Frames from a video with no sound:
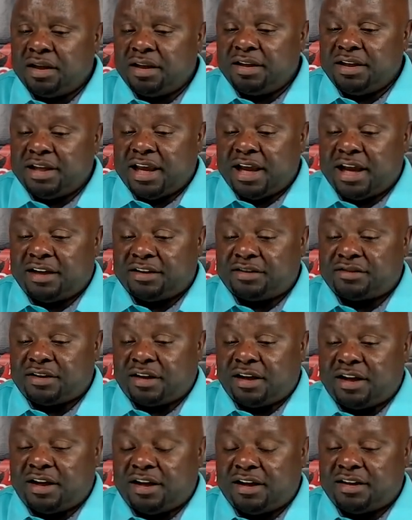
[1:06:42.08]
yes, uh,
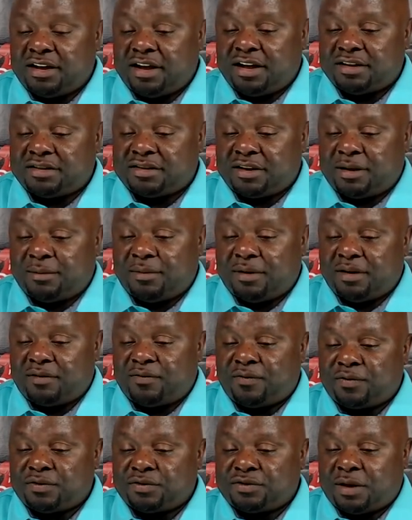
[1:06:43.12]
uh, some are
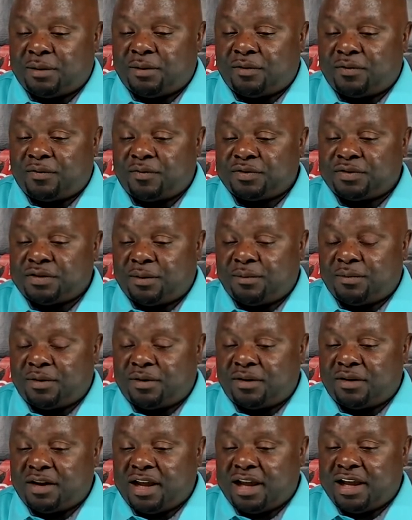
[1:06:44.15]
some are some
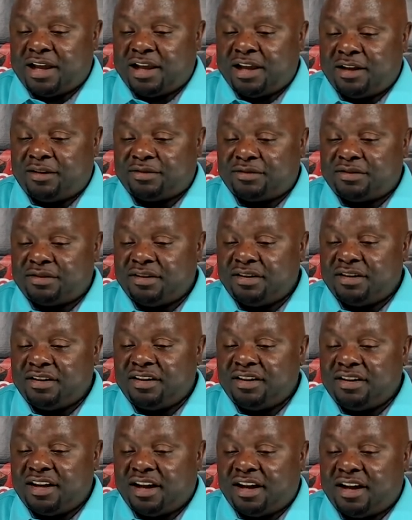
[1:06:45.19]
are AFs,
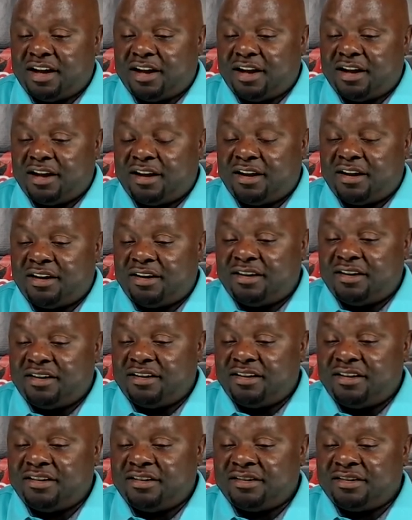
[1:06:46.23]
uh,
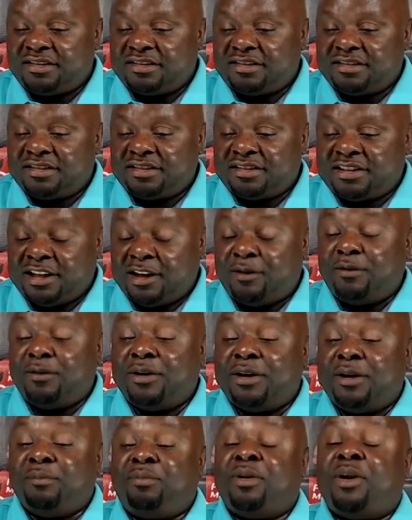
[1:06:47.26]

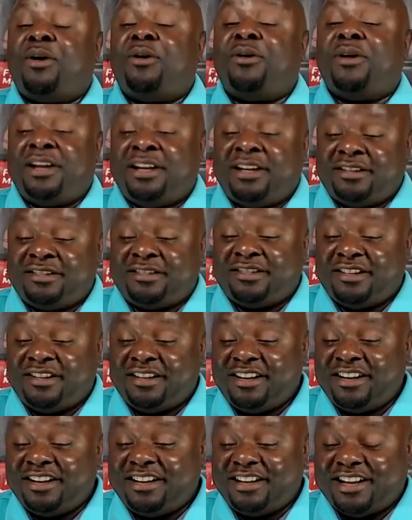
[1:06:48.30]
civil employees
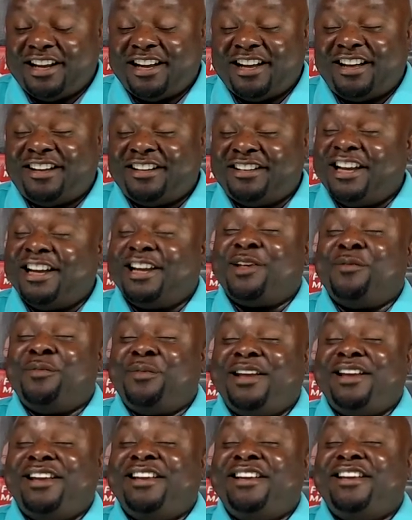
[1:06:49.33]
yeah, they can
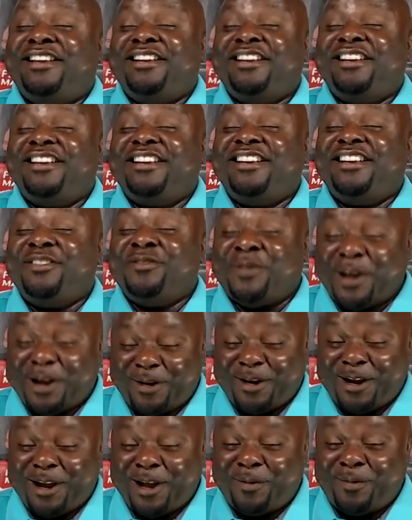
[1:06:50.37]
be
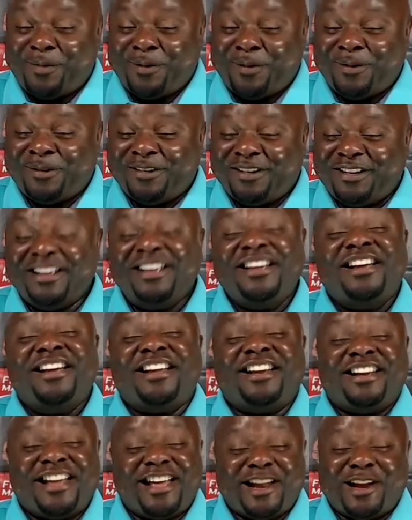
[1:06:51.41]
very helpful.
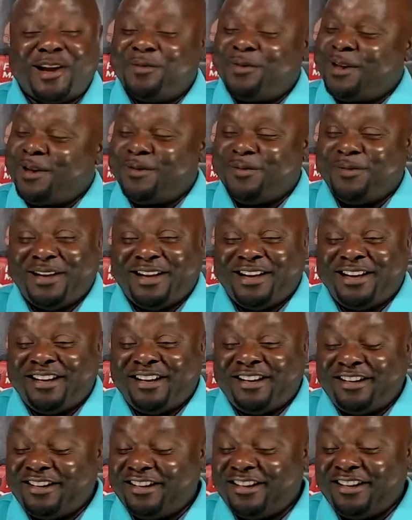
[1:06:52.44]
A lot of them can
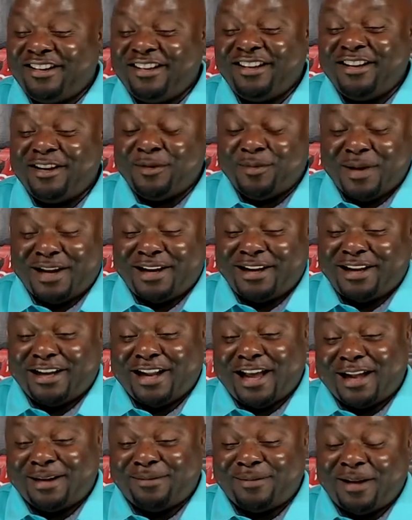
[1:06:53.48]
be, you better get
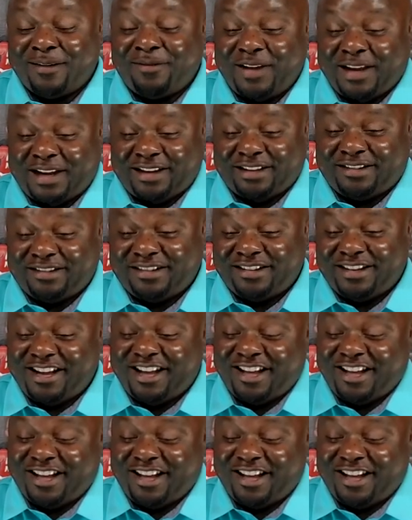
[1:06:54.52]
out of my face.